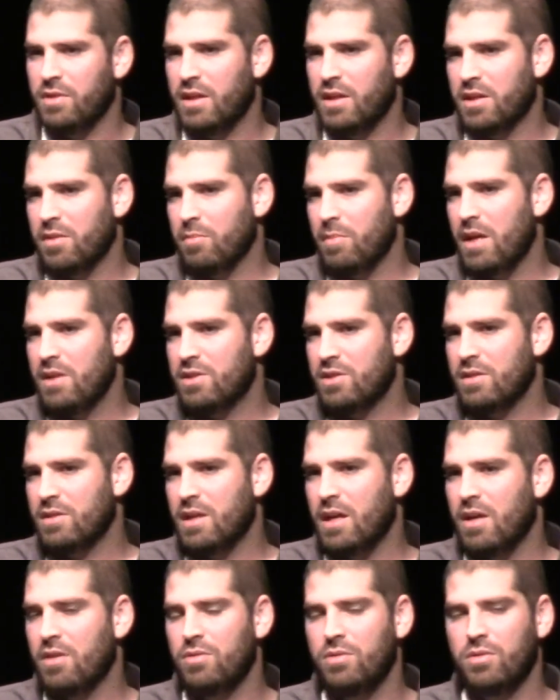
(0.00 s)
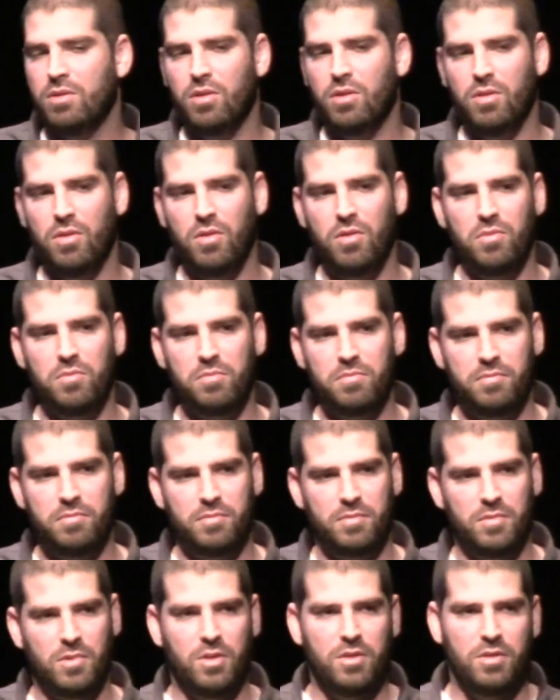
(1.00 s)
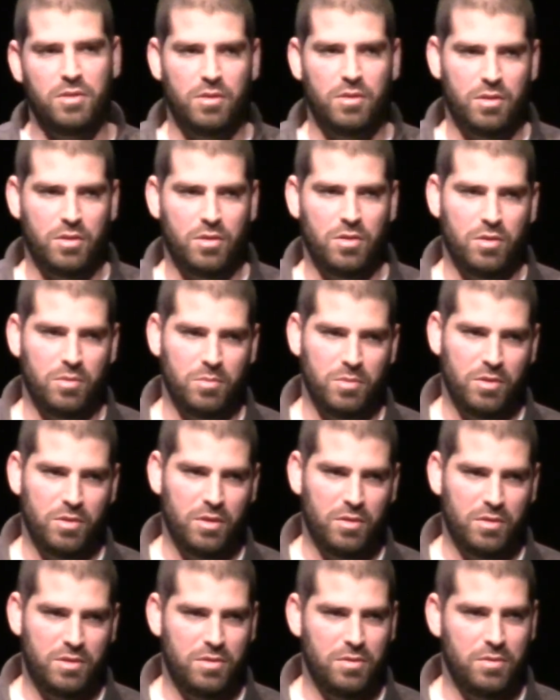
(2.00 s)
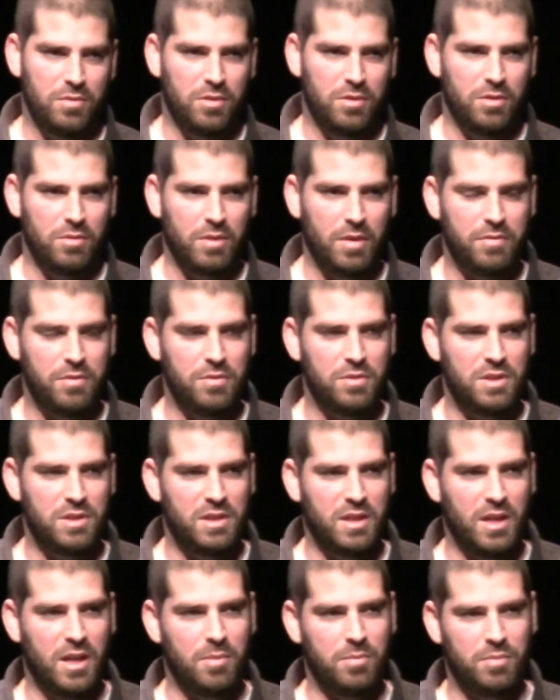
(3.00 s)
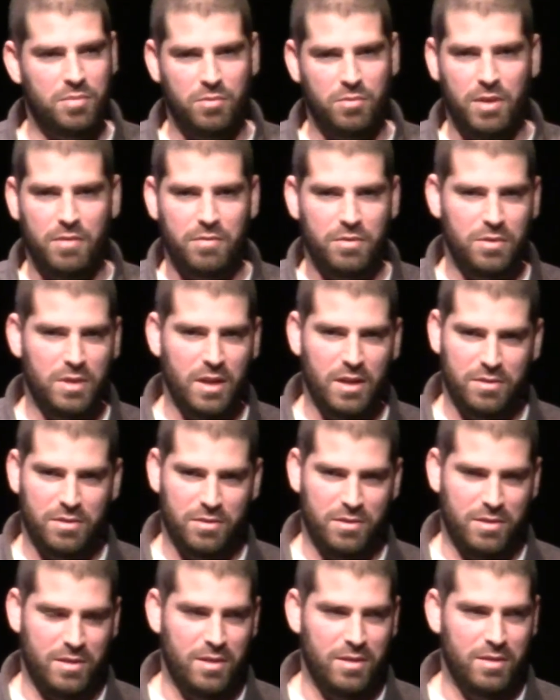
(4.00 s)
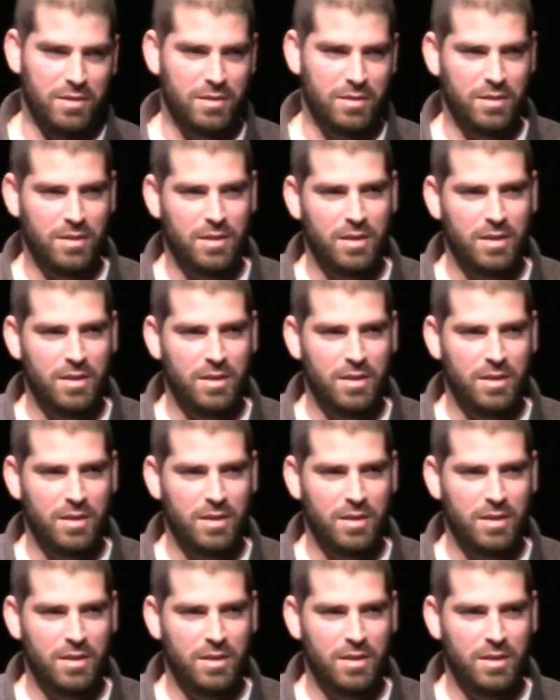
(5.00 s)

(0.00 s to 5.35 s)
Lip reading: Like imagine now you go home, or you don't go home, you go to your refugee camp, wherever you guys are staying,